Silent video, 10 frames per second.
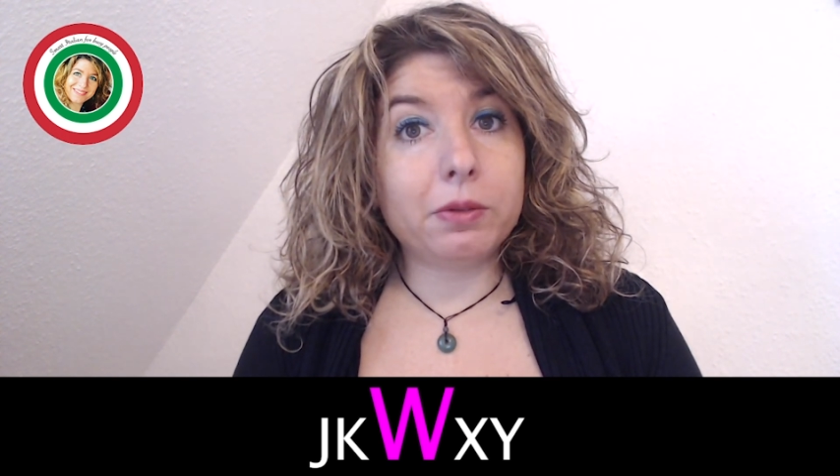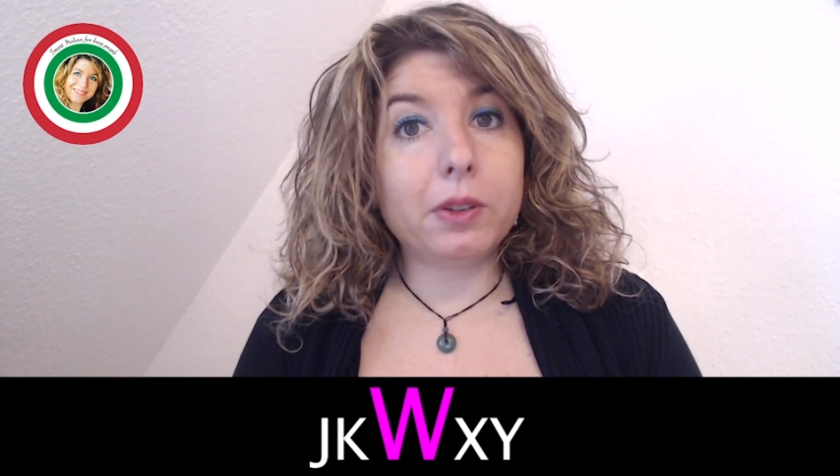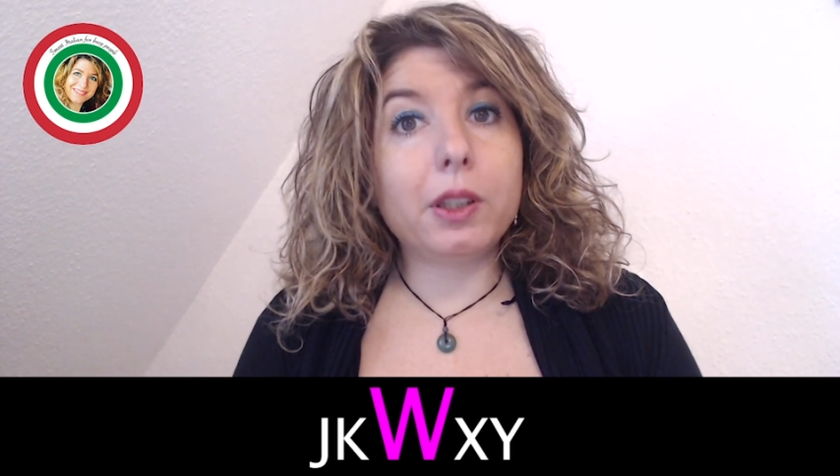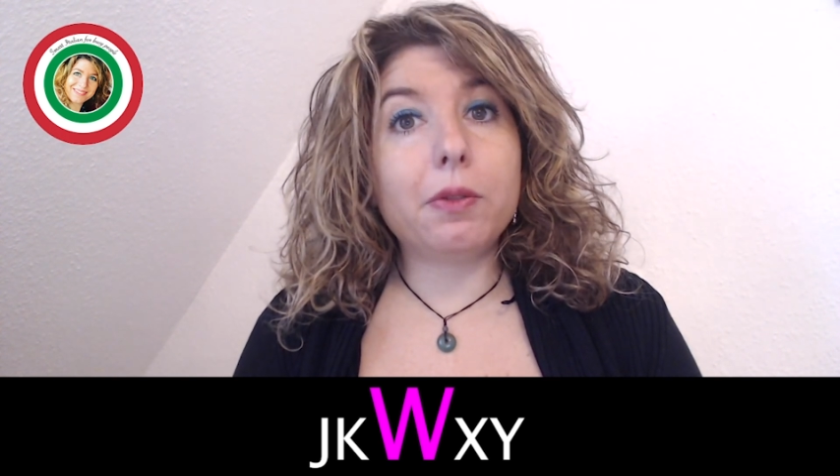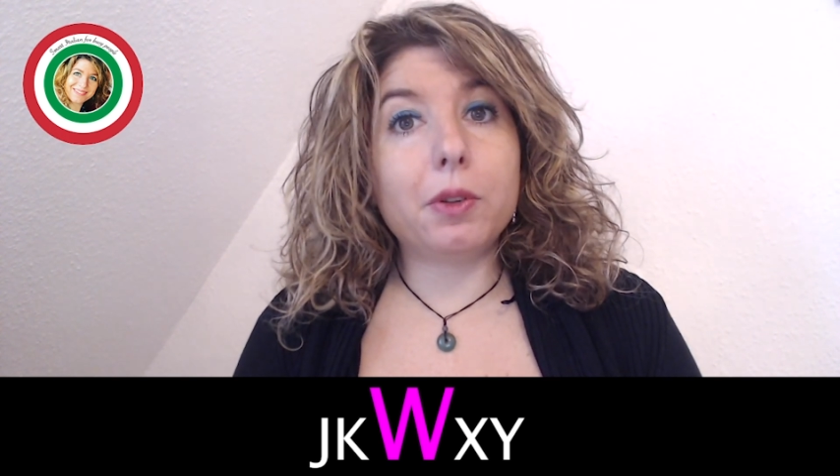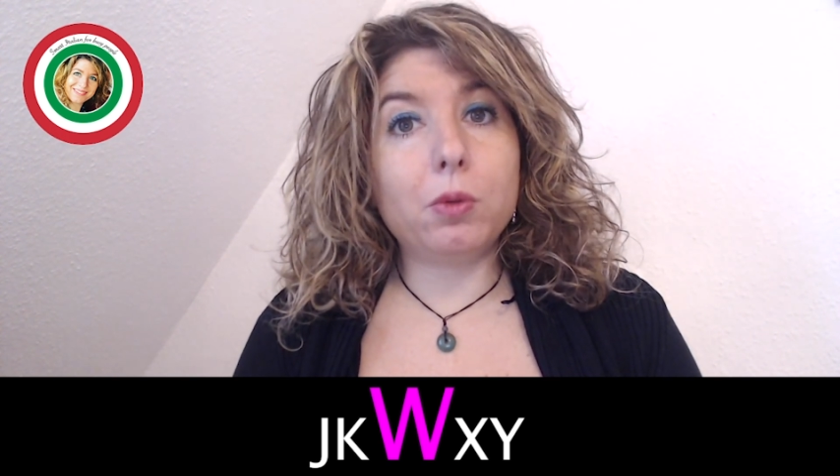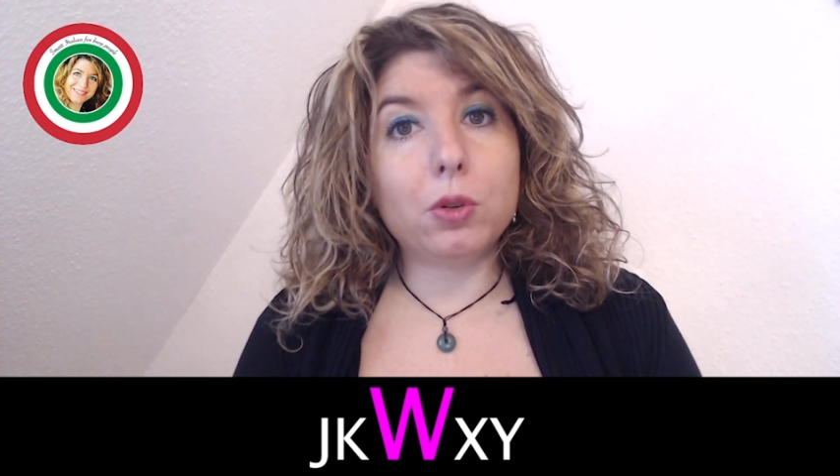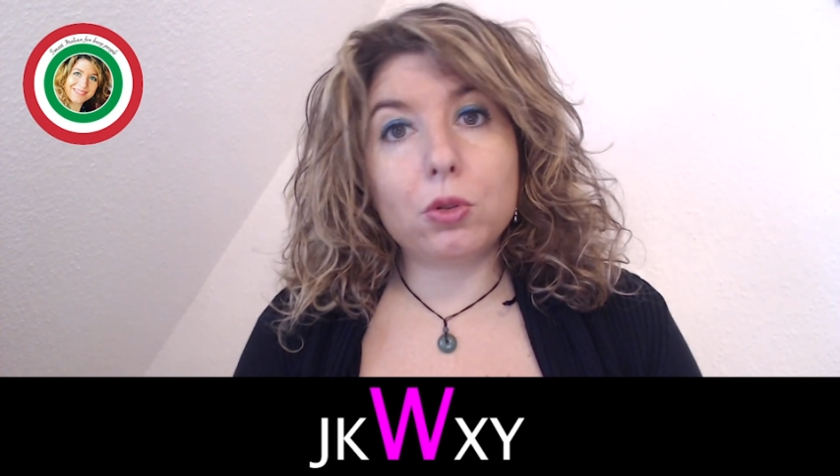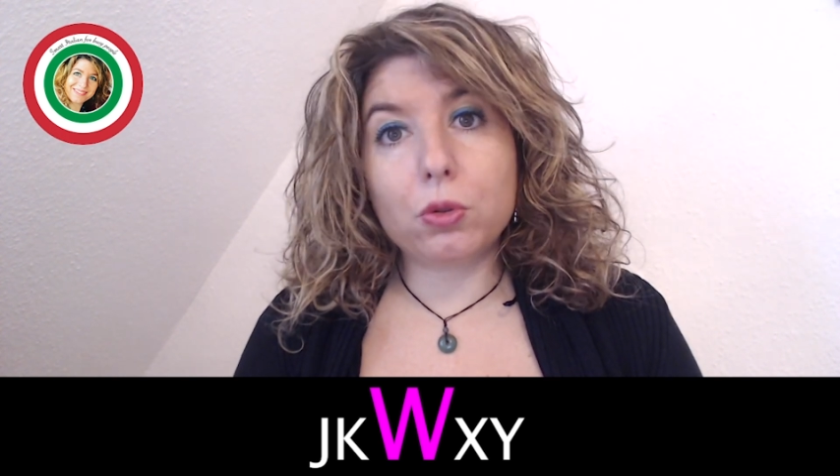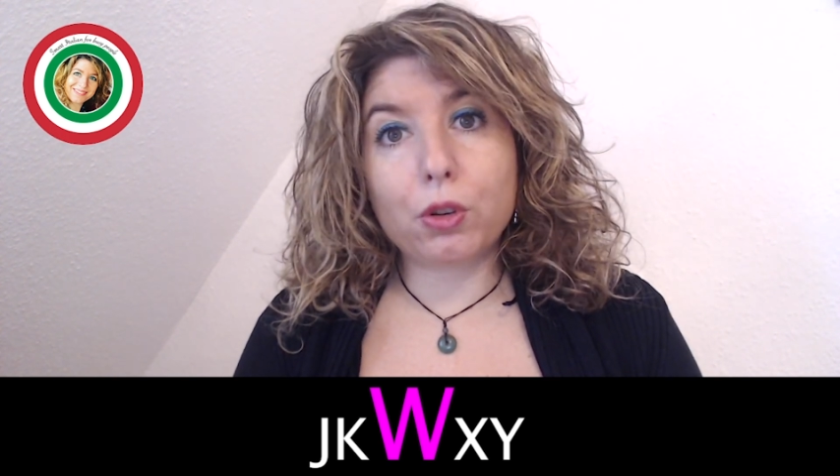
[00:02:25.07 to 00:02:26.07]
if you
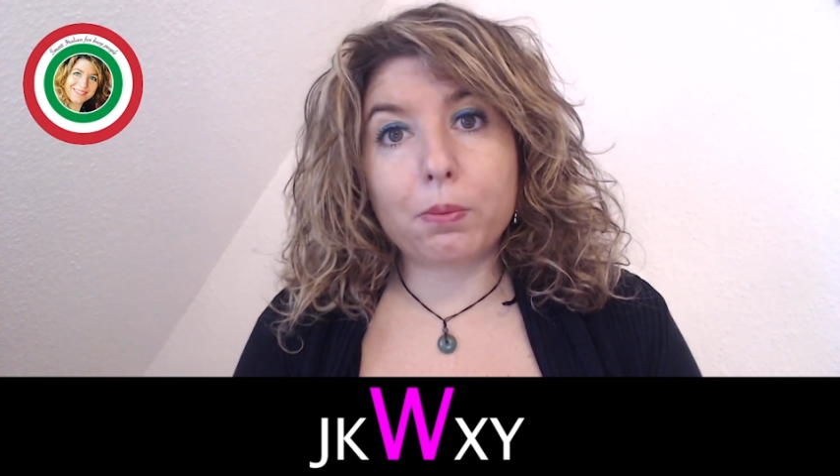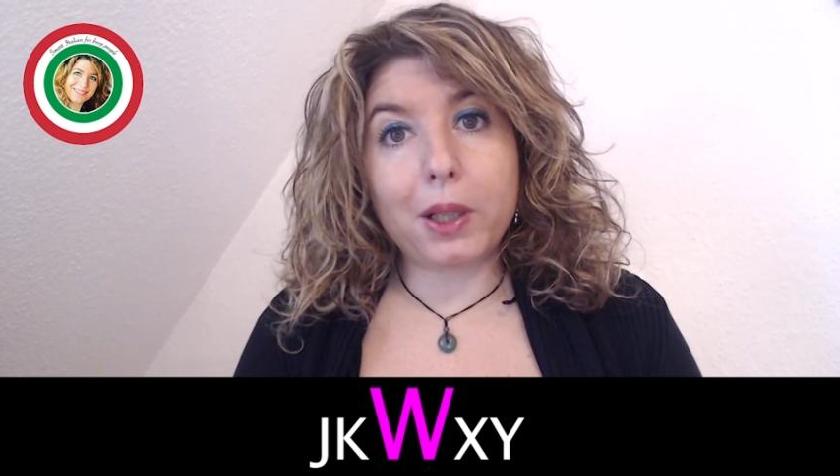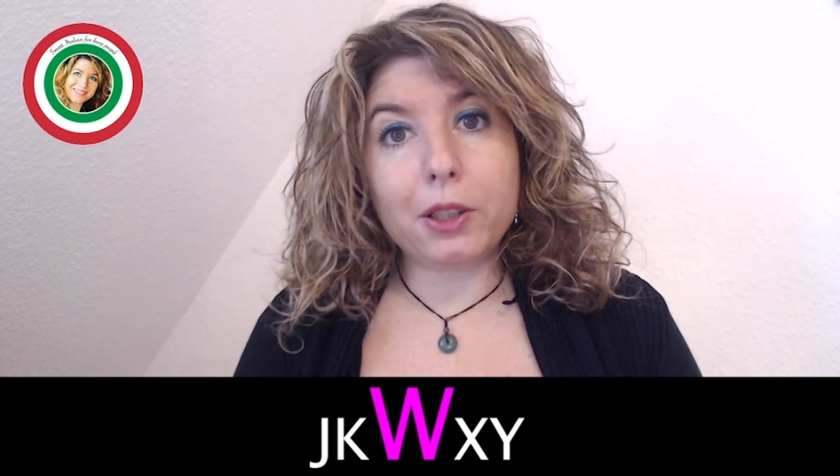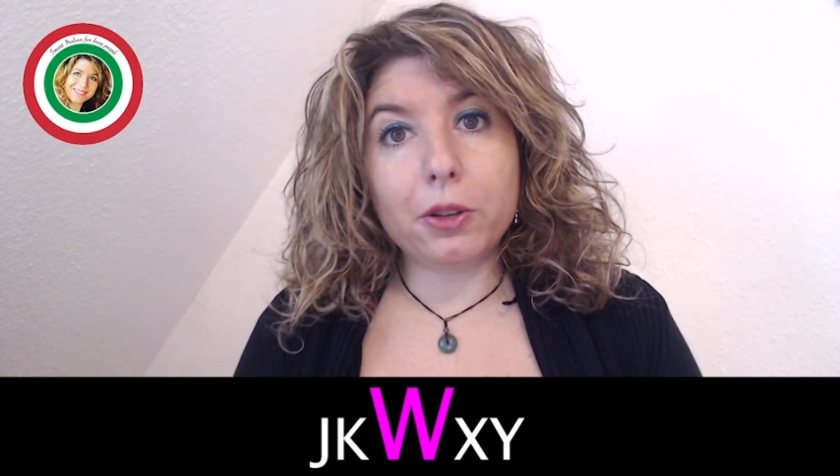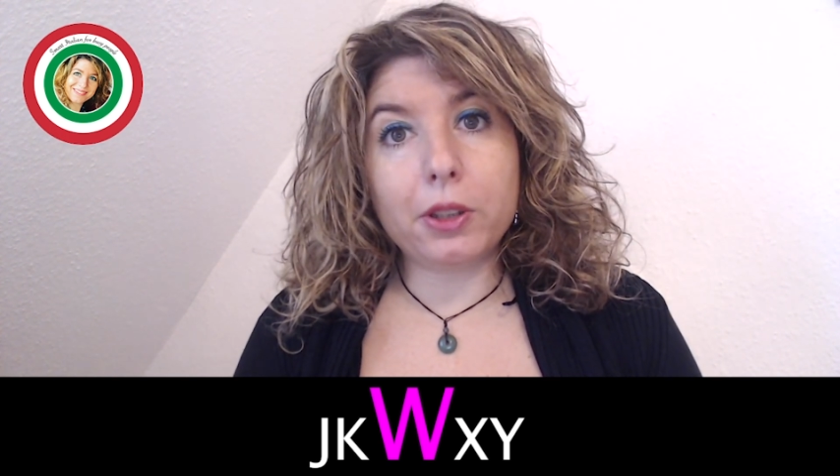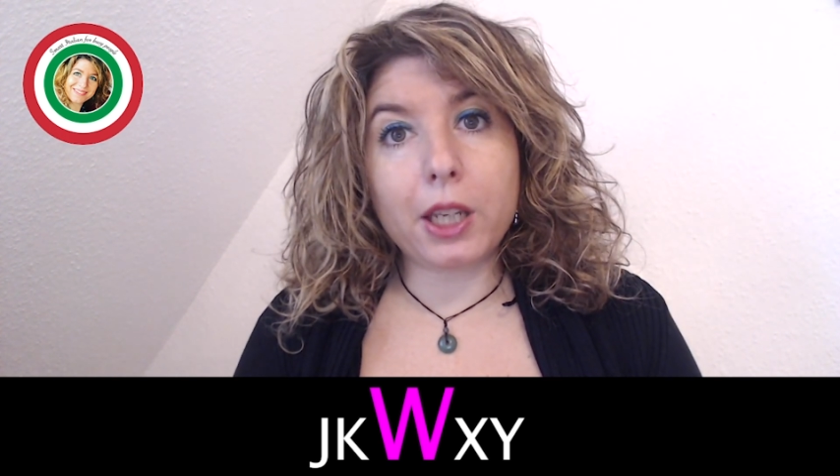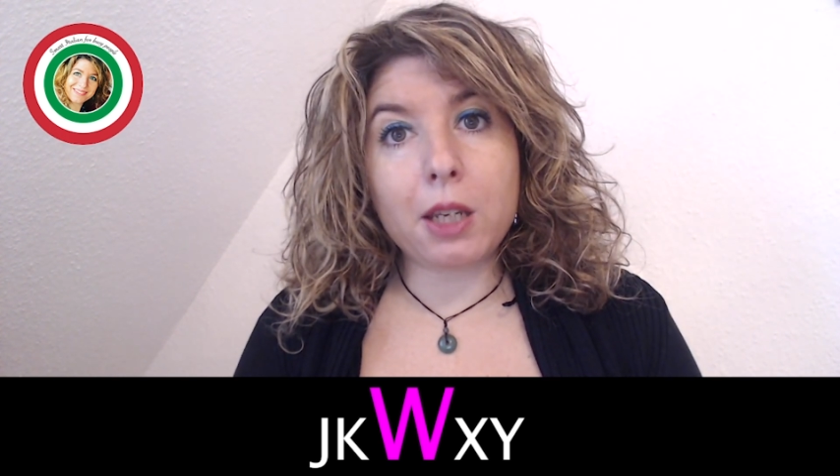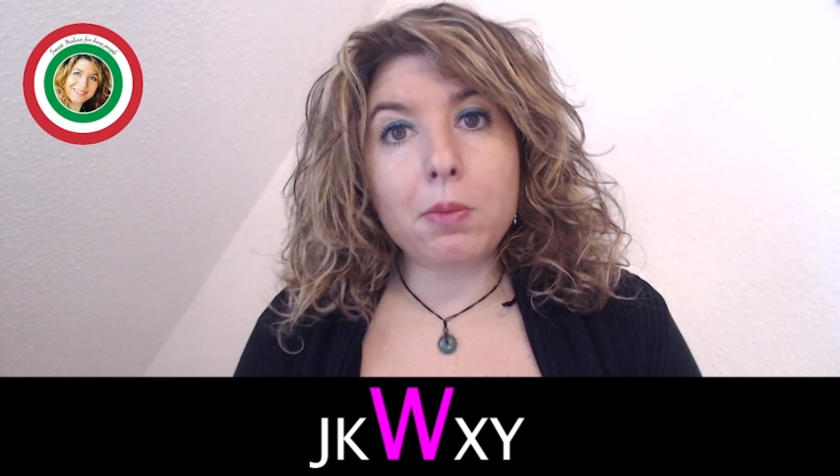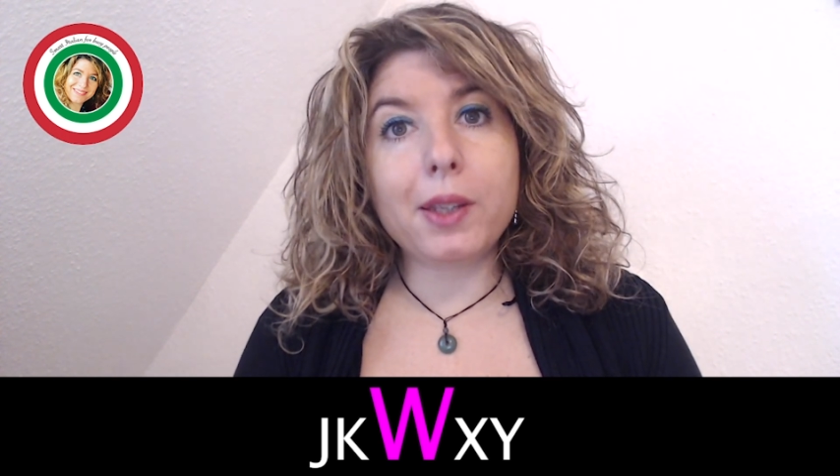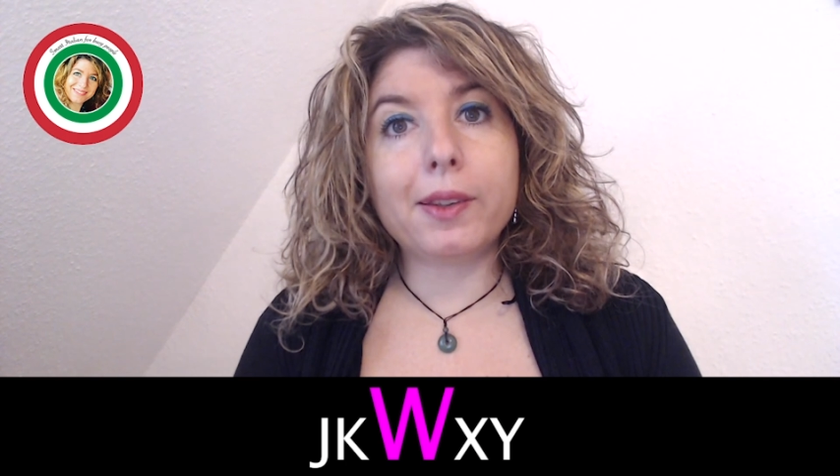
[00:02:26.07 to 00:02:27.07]
want to spell your
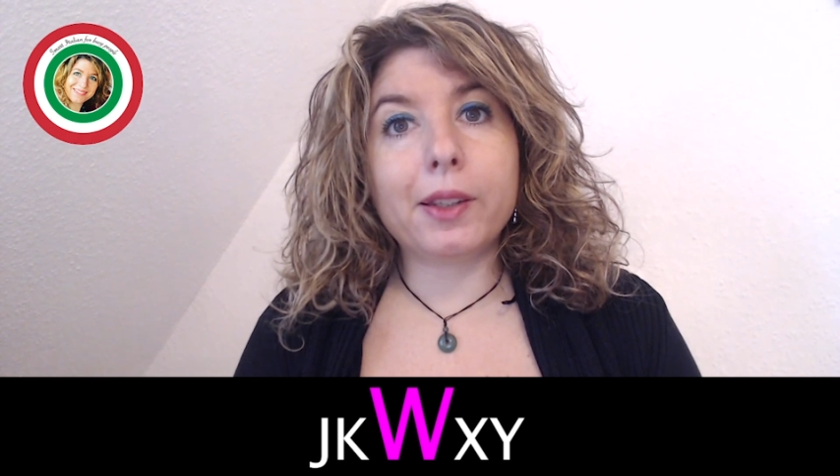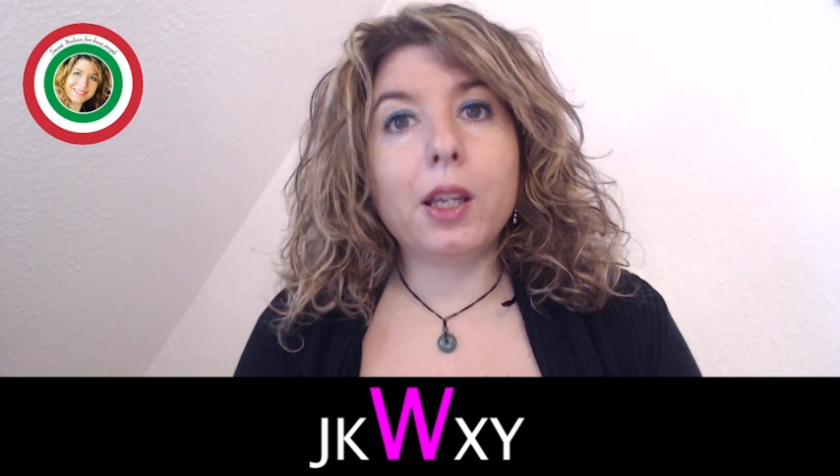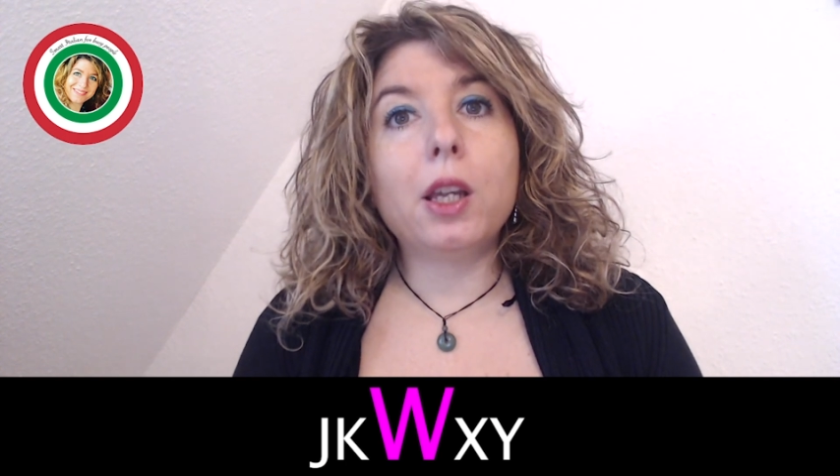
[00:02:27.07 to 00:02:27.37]
name, it's